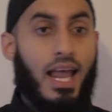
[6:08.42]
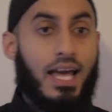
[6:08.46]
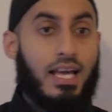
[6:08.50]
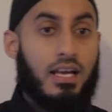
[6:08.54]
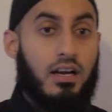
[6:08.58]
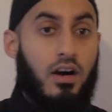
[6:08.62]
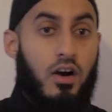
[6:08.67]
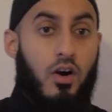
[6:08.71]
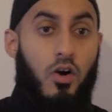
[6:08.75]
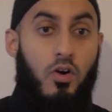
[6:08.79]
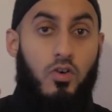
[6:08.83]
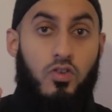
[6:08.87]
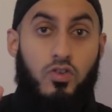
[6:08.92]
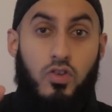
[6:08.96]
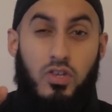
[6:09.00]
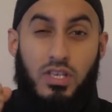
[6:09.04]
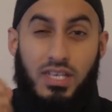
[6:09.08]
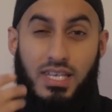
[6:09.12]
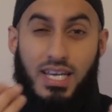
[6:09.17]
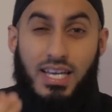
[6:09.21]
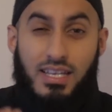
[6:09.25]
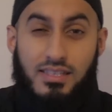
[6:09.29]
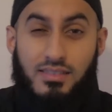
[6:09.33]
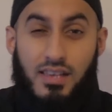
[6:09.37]
Like,
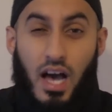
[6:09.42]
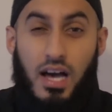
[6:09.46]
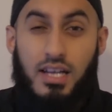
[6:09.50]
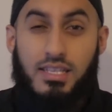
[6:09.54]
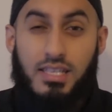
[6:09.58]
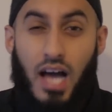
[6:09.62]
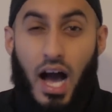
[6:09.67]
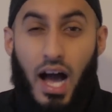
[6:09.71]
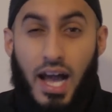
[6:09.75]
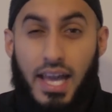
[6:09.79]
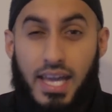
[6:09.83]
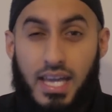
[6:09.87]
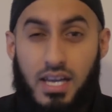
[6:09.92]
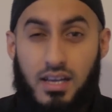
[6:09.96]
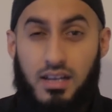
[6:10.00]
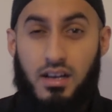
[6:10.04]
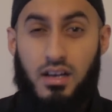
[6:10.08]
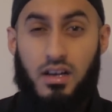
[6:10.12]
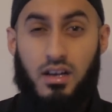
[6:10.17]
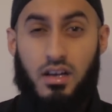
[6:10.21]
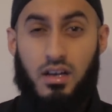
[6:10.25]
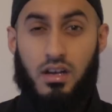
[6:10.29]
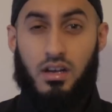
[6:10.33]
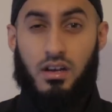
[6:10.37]
kids are dying.
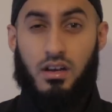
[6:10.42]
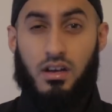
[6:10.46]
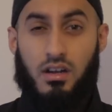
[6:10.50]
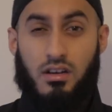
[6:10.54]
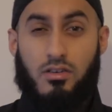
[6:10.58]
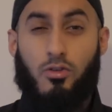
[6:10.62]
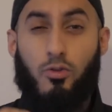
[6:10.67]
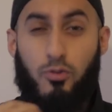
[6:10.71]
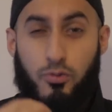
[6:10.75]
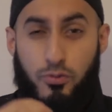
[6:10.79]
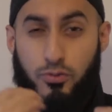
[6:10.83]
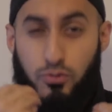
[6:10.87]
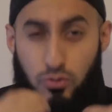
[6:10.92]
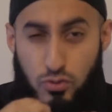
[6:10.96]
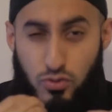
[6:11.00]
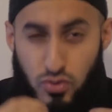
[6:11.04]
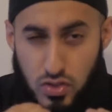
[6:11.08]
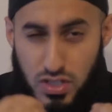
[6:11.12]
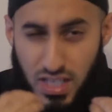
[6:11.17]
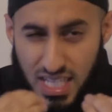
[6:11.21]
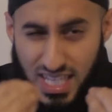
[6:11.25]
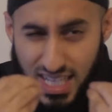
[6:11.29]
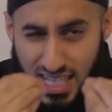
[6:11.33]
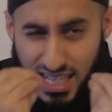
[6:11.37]
No food
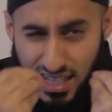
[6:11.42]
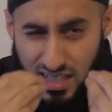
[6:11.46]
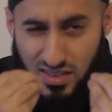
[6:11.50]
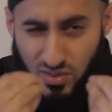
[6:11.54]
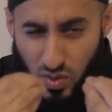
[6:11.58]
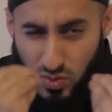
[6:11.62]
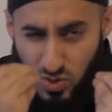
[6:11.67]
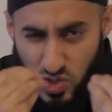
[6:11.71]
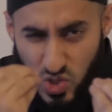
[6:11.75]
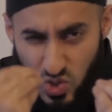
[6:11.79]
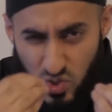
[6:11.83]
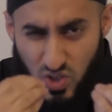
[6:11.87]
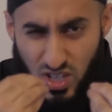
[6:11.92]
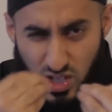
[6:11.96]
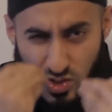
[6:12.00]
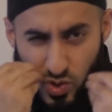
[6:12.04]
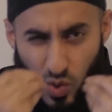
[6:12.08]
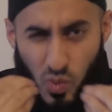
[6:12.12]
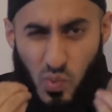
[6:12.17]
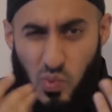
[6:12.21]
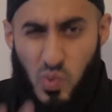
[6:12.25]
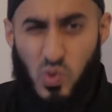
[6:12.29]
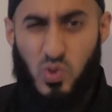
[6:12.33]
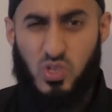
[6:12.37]
to eat, no drink,
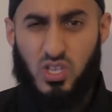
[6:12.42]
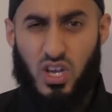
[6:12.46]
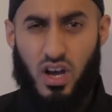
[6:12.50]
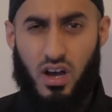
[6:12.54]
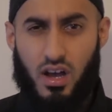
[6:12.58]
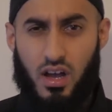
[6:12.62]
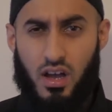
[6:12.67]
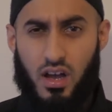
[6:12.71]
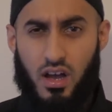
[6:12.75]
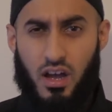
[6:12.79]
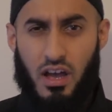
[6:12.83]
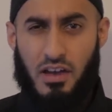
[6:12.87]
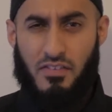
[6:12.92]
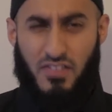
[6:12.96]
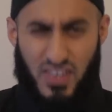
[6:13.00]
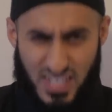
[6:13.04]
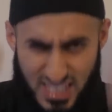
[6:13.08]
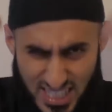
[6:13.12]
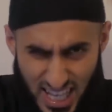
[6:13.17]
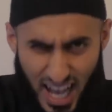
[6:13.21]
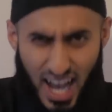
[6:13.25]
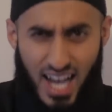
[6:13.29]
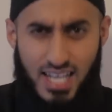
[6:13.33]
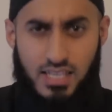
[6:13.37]
no water.
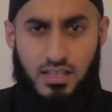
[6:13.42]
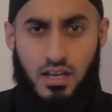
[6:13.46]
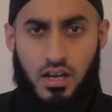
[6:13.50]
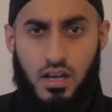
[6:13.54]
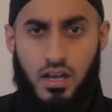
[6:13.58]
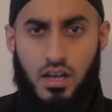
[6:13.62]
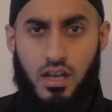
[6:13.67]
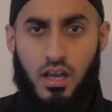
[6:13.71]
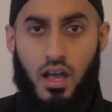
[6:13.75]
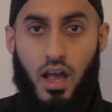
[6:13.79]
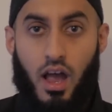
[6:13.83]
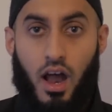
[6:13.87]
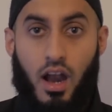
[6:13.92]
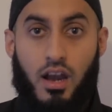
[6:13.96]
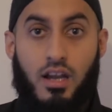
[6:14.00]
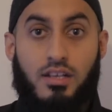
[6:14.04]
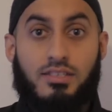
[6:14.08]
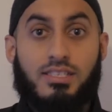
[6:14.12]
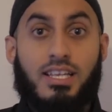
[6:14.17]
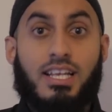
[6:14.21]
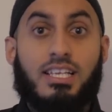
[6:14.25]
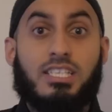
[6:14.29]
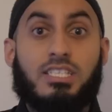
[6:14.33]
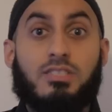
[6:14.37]
Fasad. Allah
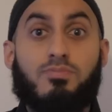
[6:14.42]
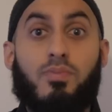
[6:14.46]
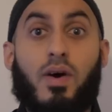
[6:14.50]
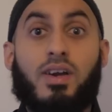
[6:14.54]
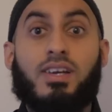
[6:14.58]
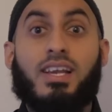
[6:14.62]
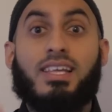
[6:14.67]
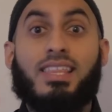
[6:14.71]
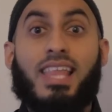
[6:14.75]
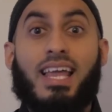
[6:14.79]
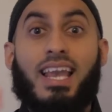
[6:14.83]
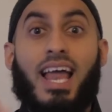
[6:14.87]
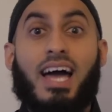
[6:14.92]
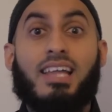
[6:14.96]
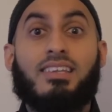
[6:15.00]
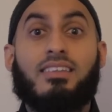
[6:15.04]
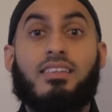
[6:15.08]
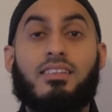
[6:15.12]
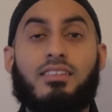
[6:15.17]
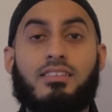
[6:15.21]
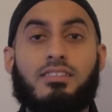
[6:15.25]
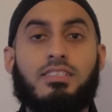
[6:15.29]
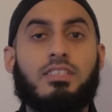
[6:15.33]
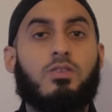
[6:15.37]
said, it's spread in the land
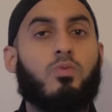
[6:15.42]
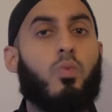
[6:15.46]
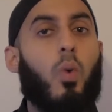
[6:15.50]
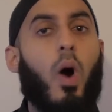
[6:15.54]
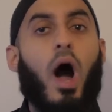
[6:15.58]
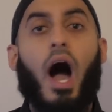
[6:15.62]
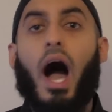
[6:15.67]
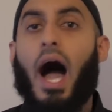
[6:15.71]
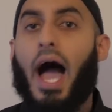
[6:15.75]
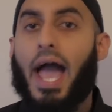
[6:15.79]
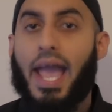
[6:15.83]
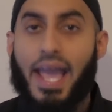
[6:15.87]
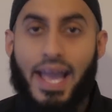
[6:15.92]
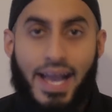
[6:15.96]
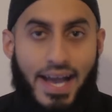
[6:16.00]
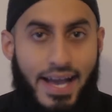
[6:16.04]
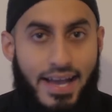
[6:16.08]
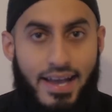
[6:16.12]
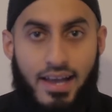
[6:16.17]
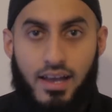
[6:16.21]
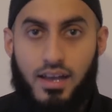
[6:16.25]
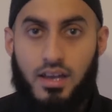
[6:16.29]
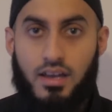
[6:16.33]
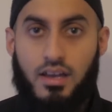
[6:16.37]
and the sea. Why?
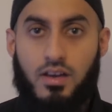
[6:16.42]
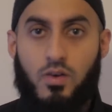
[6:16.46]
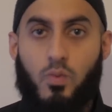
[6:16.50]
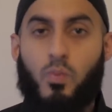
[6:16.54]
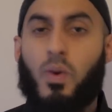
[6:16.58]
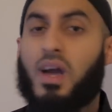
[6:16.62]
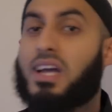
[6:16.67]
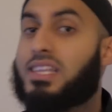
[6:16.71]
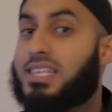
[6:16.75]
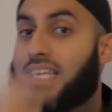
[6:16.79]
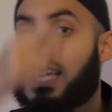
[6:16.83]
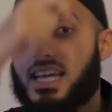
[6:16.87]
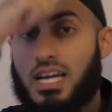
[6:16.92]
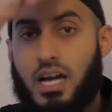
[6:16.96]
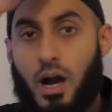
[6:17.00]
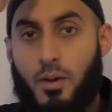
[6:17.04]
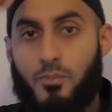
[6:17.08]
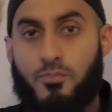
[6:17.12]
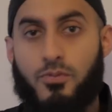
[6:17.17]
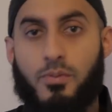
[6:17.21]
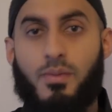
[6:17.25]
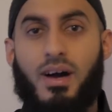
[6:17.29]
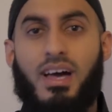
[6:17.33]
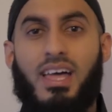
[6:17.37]
Where did it
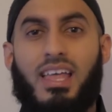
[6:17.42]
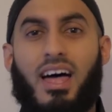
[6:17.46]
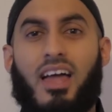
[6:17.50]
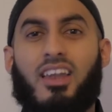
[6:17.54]
come from?